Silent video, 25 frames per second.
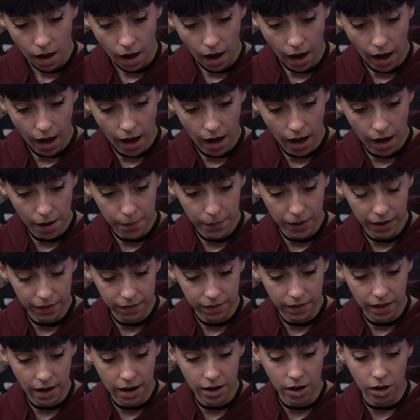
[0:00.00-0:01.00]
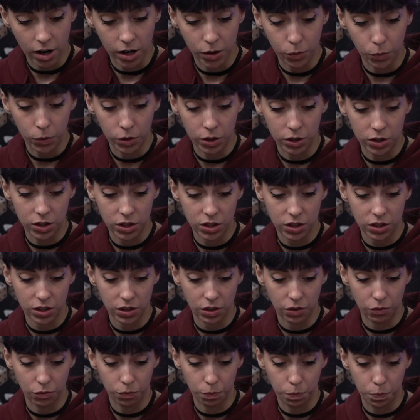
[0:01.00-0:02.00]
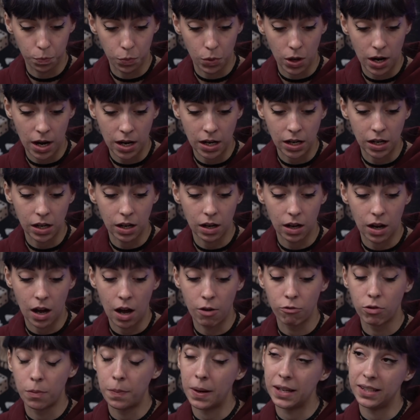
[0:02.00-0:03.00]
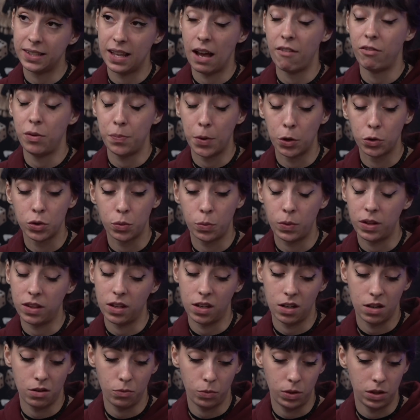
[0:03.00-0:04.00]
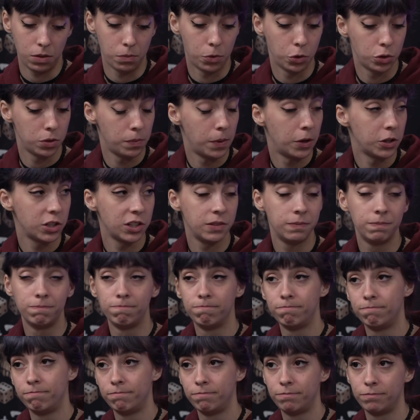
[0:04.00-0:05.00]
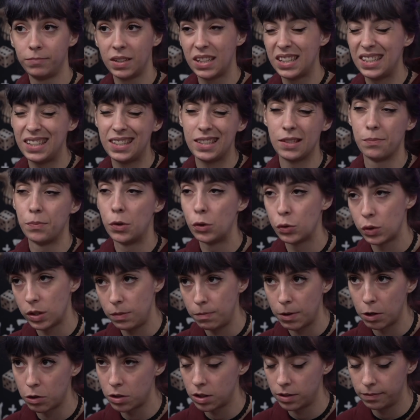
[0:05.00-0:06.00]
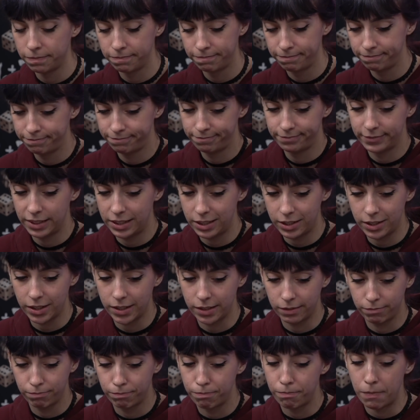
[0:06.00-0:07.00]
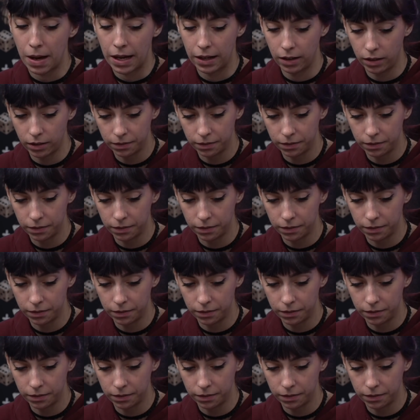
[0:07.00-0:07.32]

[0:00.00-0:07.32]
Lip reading: And then I would replace the heavy bolter with a multi-melter, because it's a multi-melter. Yeah. It's just better.